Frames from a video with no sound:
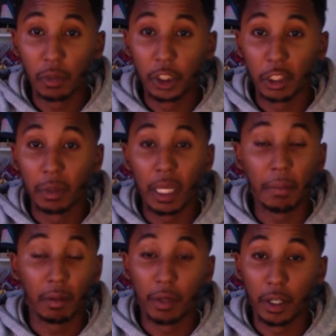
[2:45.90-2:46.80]
we should be
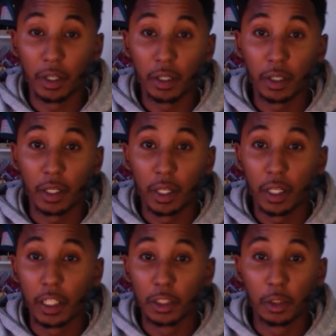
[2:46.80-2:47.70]
implementing
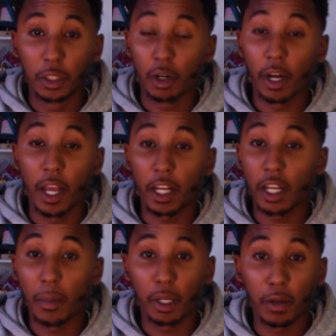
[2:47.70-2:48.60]
is using our
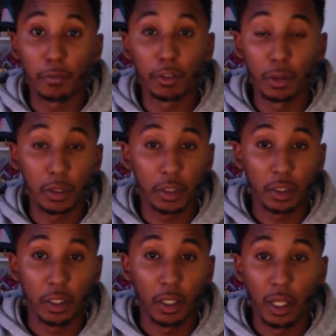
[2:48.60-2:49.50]
economic influence.
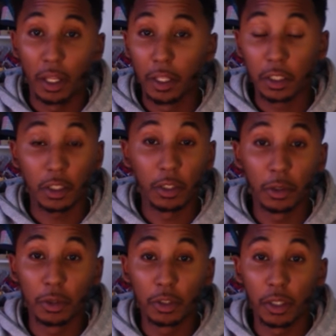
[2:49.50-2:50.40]
This
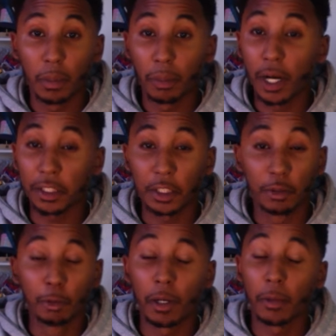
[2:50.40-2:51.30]
includes practicing
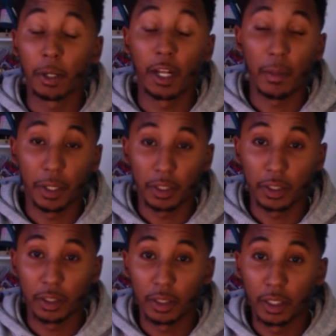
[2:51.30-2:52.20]
group
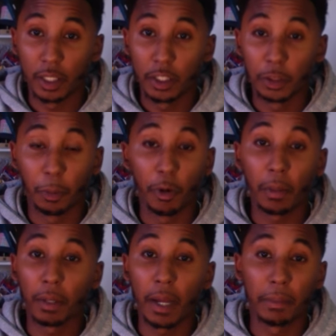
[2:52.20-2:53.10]
economics, supporting
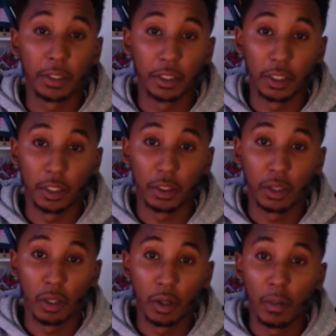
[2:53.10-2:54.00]
black businesses,
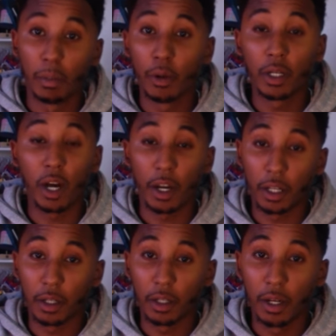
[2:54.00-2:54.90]

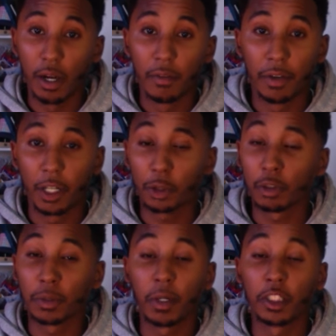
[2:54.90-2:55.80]
boycotting, financial
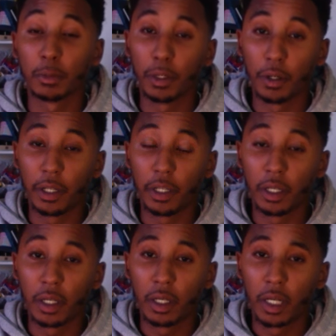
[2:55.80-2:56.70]
responsibility,
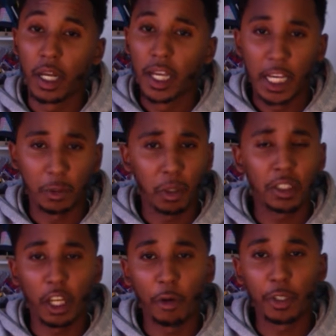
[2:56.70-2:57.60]
as well as
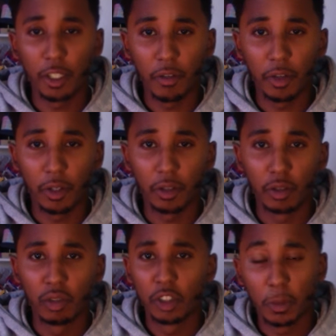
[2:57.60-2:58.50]
healthy living,
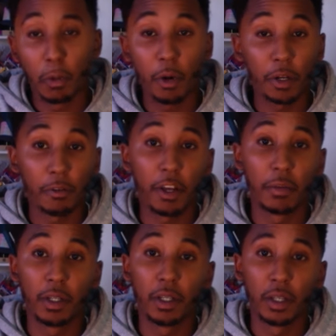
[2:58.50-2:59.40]
supporting the
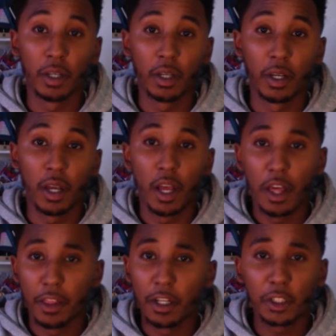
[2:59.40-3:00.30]
family.
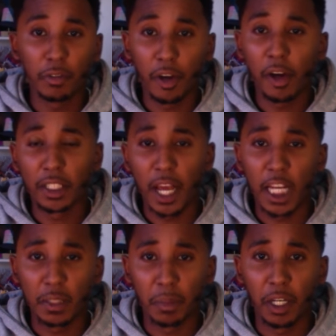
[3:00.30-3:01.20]
These are various
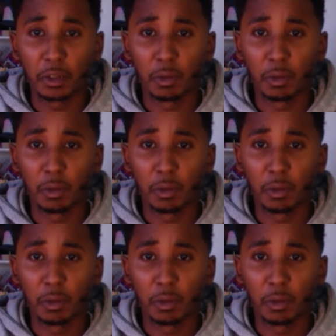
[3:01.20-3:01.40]
aspects